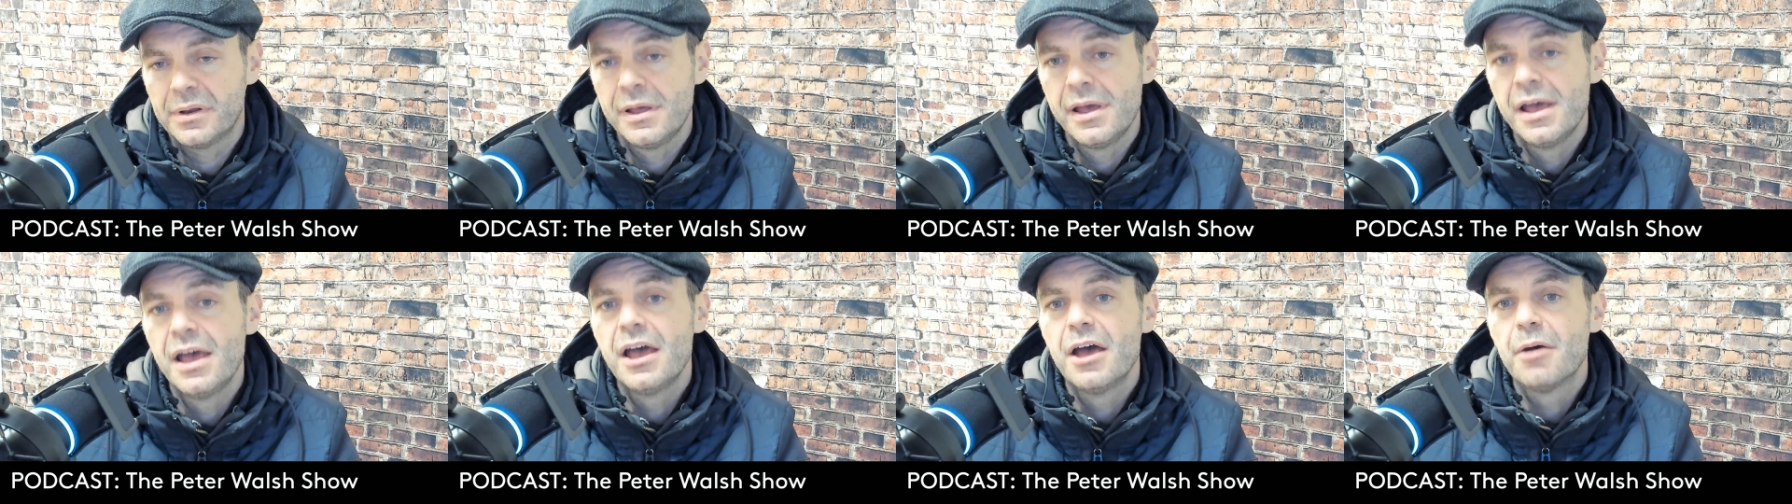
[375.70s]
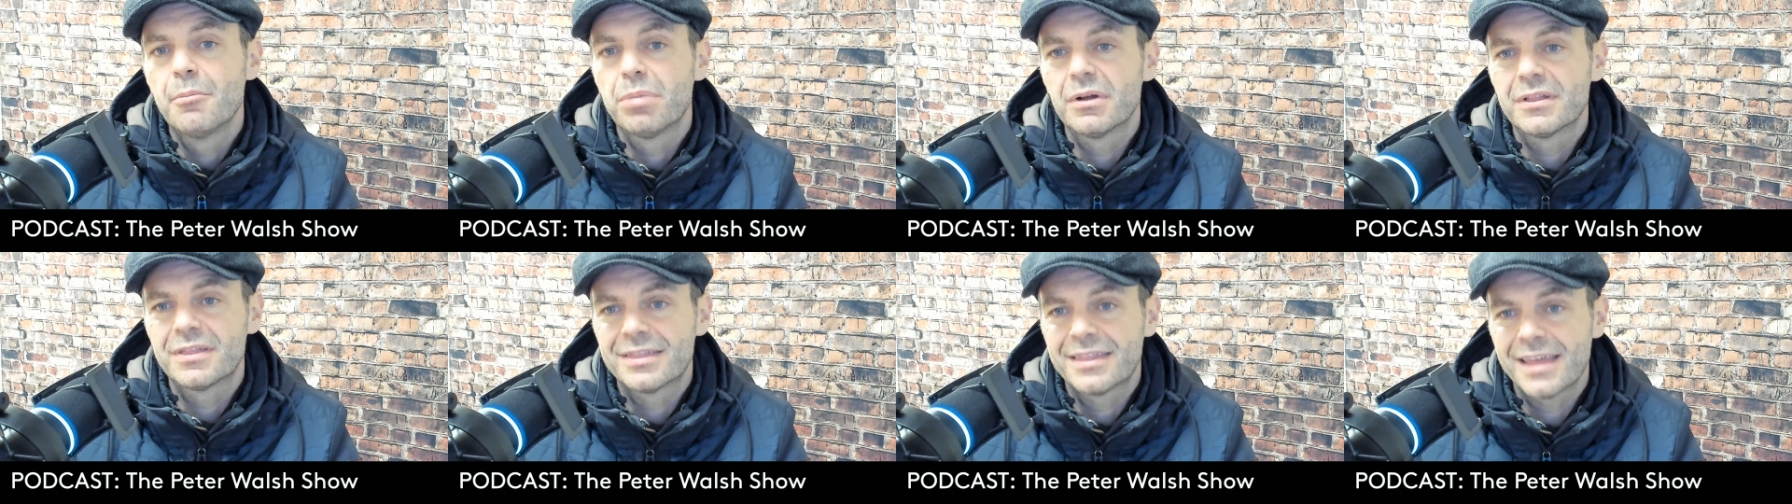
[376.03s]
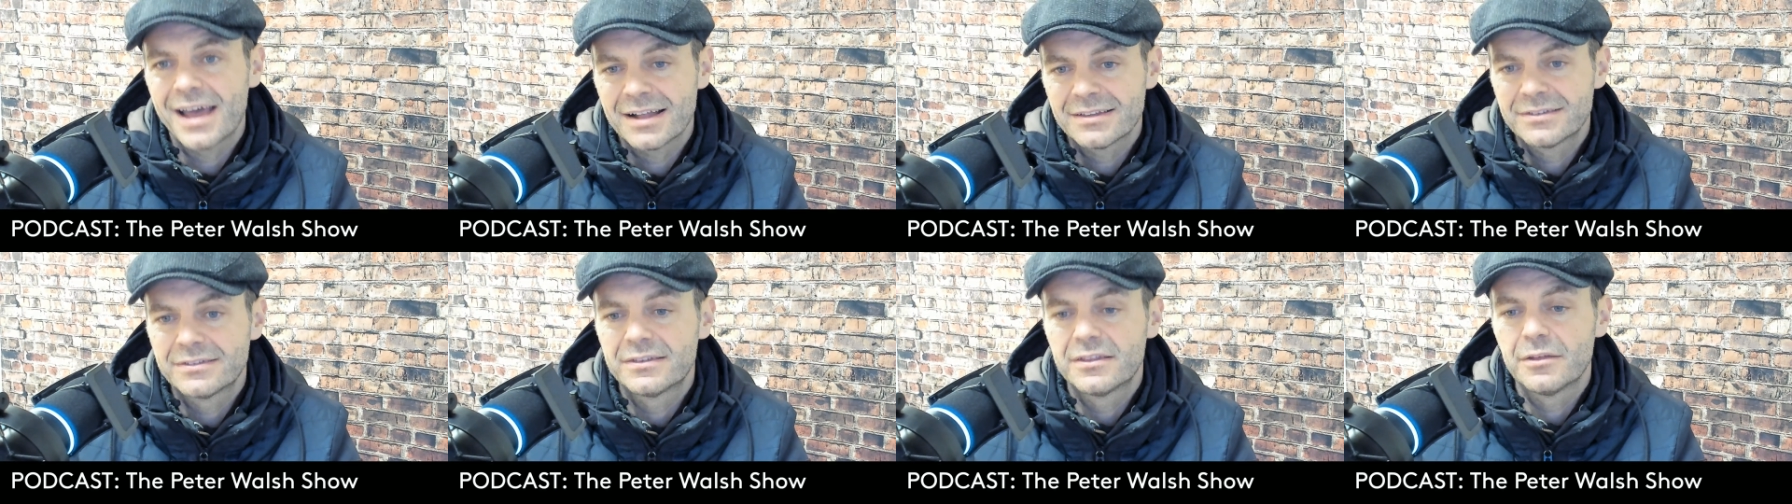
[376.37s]
But
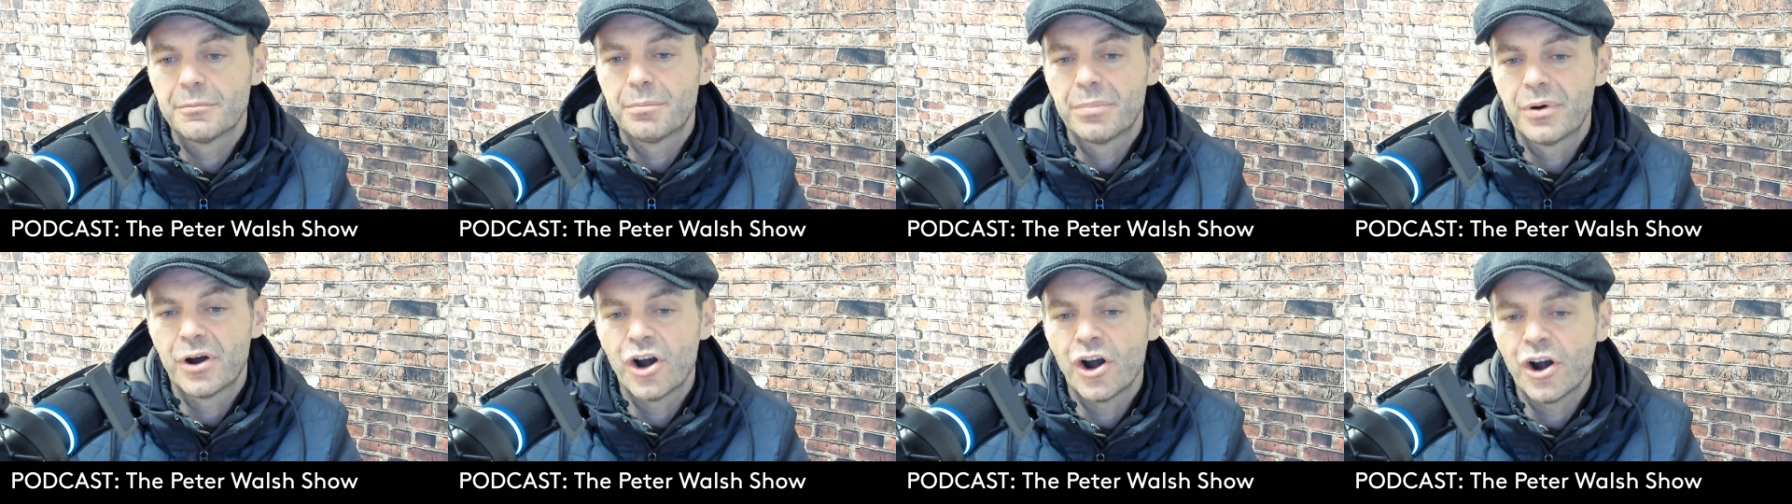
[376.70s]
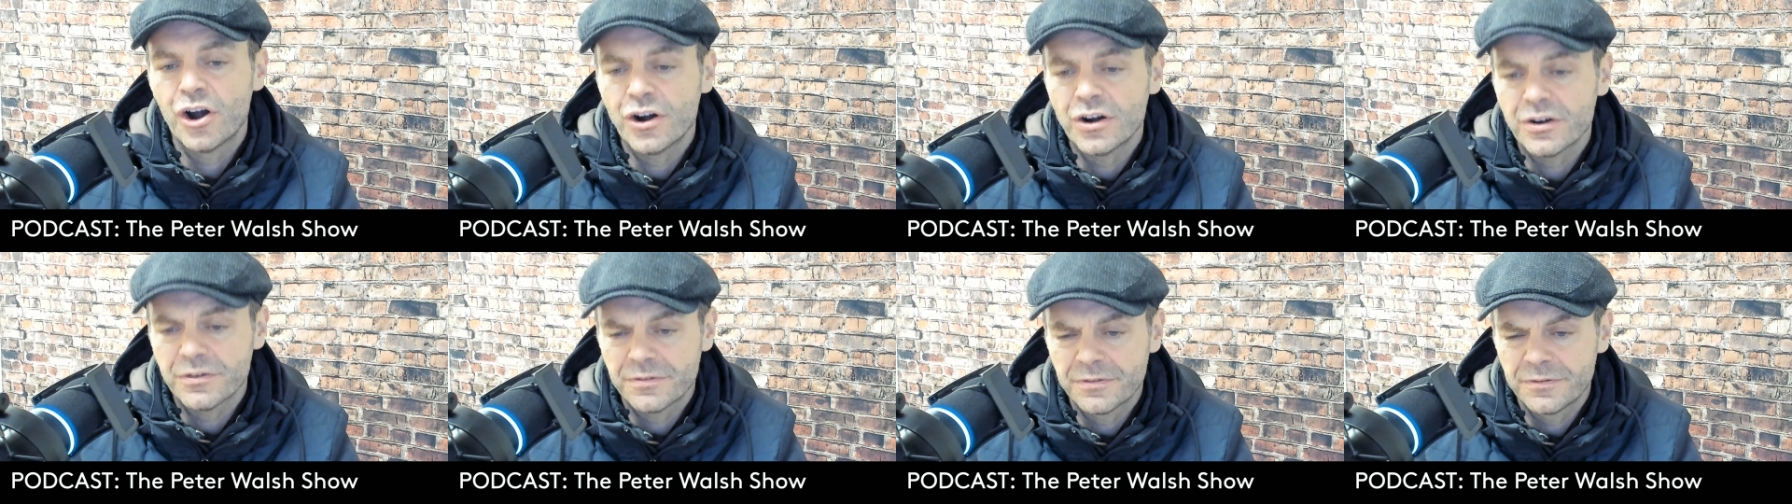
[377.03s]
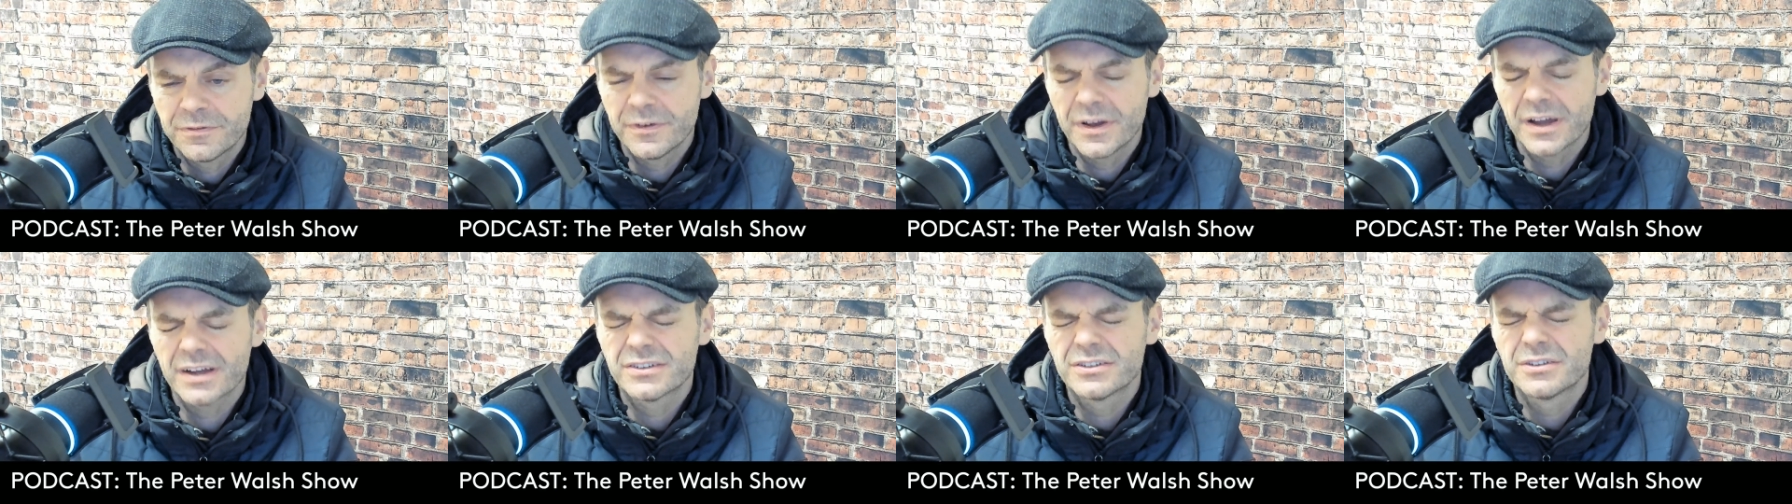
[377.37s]
that's the
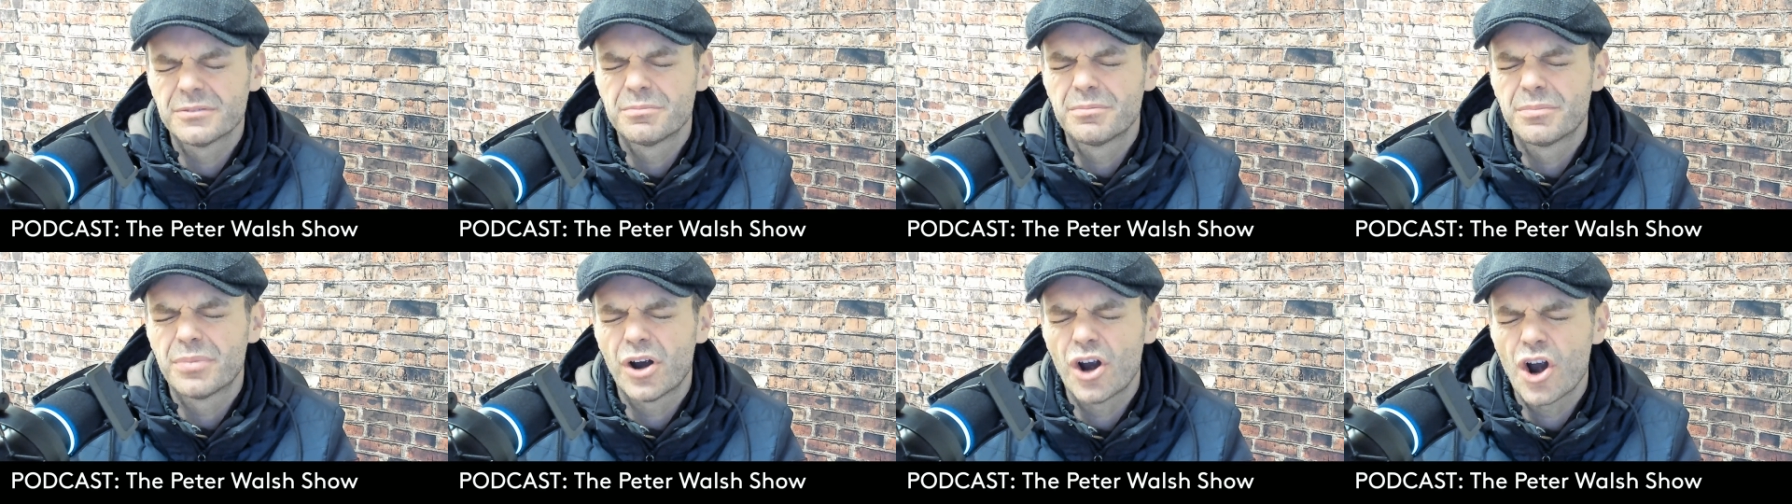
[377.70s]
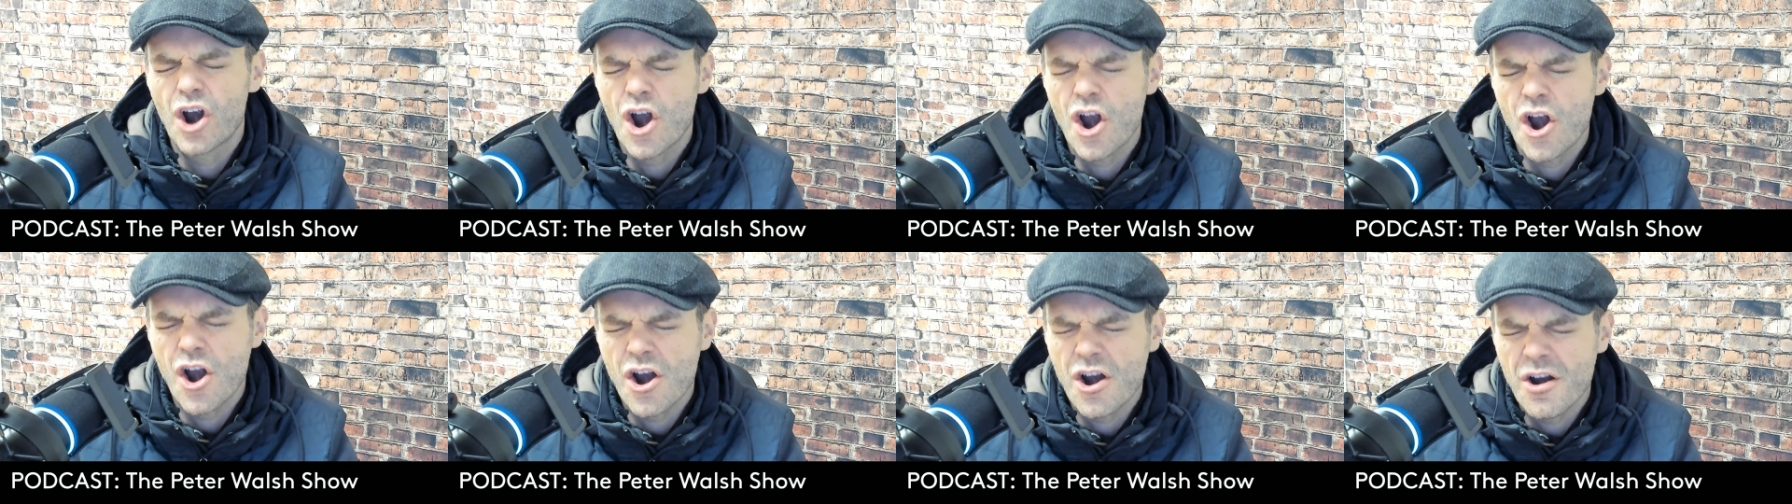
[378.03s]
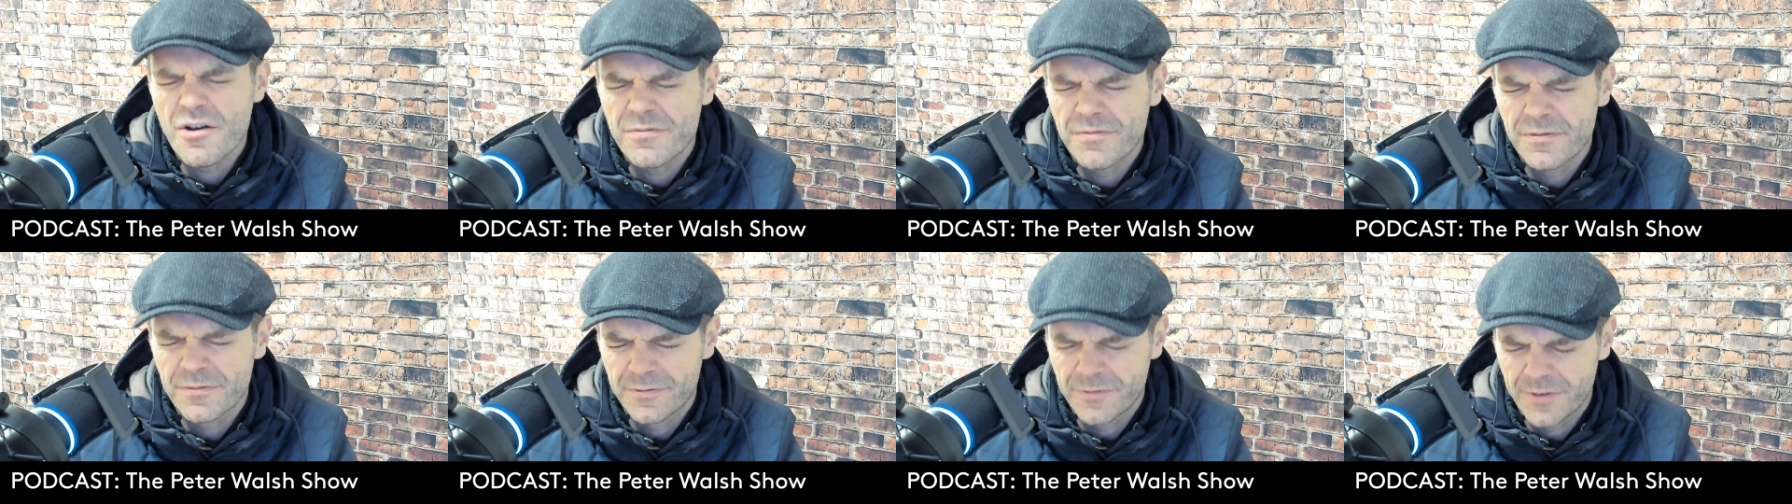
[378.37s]
perfect,
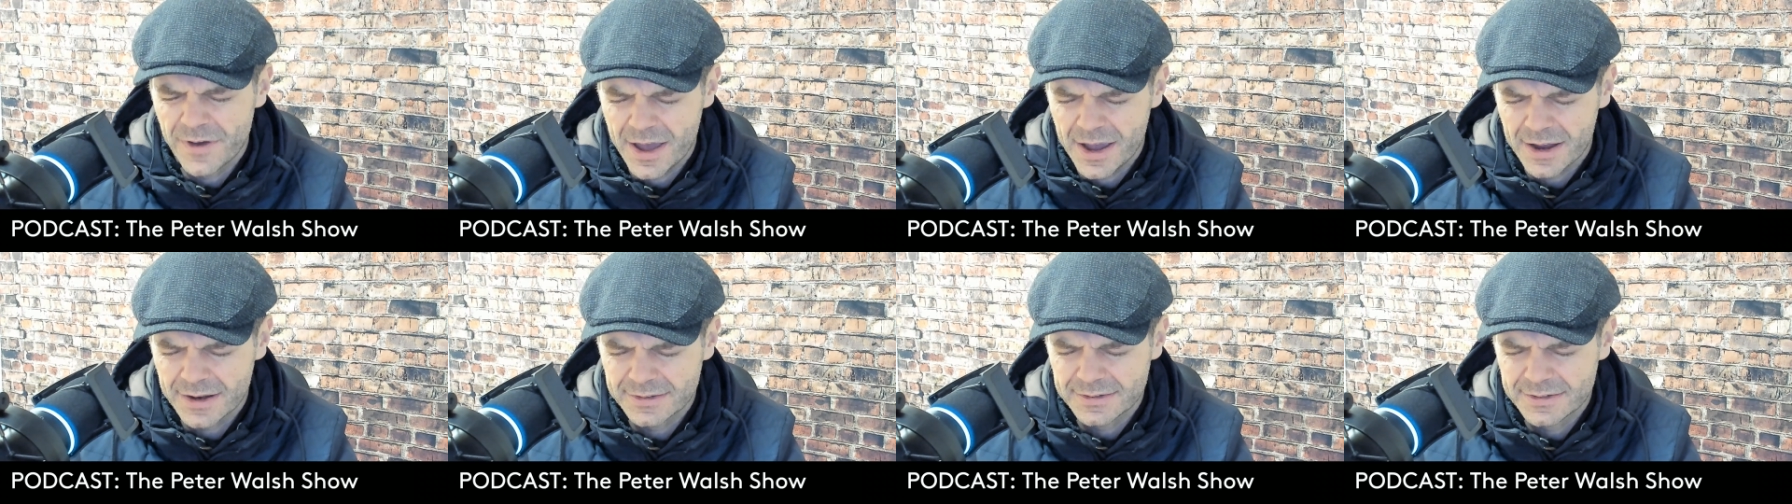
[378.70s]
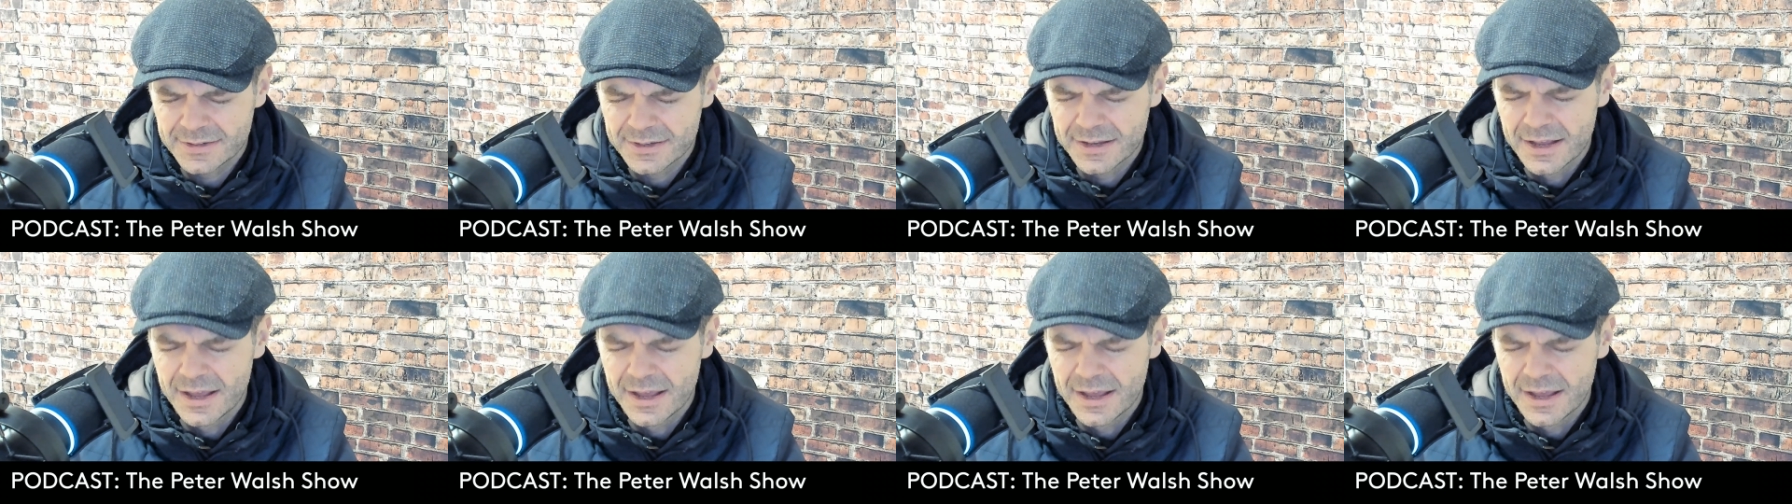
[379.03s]
perfect